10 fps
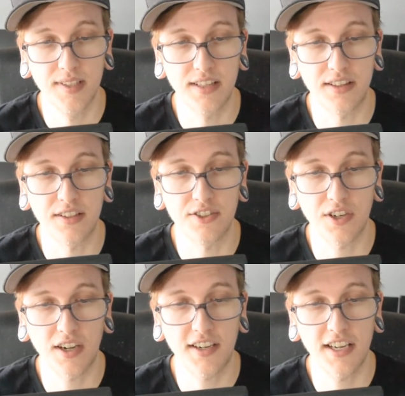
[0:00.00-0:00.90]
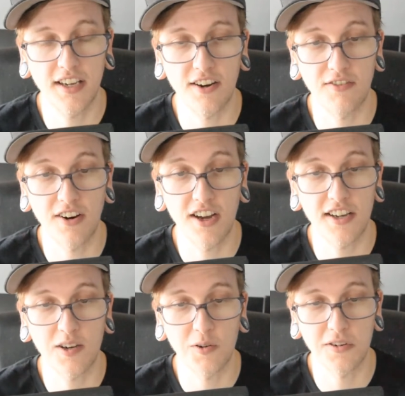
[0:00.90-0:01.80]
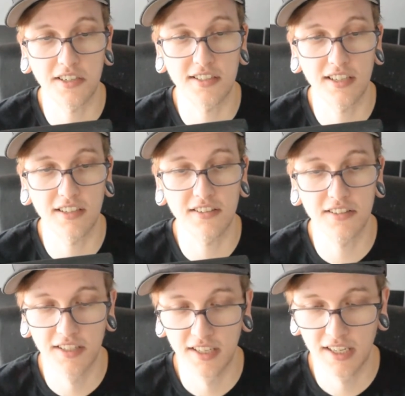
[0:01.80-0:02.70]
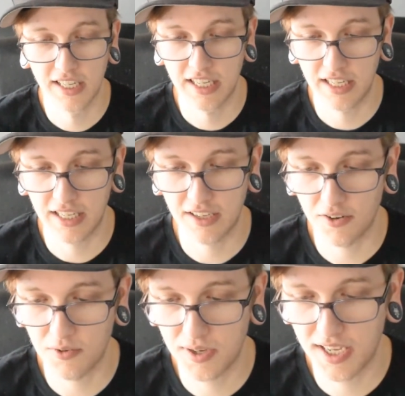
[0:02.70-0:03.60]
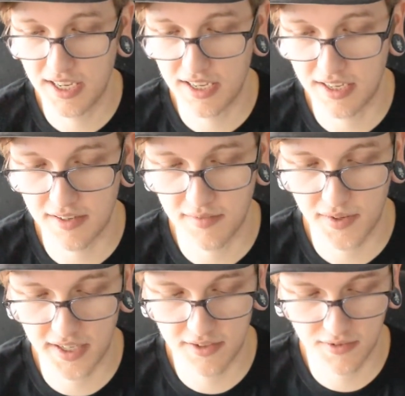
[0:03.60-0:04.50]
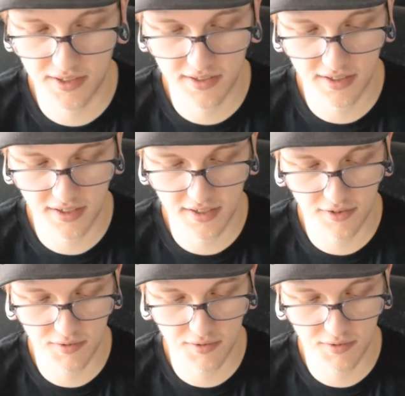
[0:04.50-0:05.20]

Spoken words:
The Shocking Erotic Horror Tale. Okay, interesting.